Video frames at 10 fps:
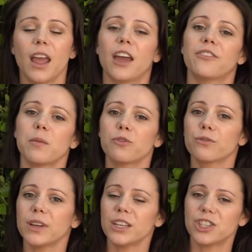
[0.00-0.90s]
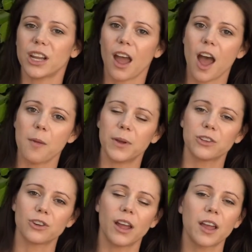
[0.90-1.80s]
If I'm reaching up and
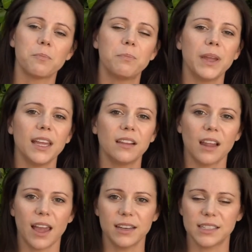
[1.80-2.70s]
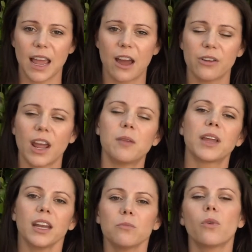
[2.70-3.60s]
drawing a big line down, I'm
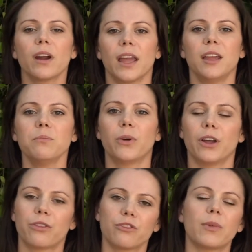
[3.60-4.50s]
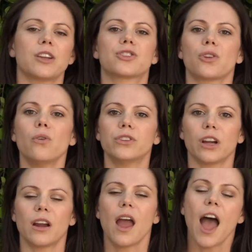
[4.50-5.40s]
getting more input through my shoulder.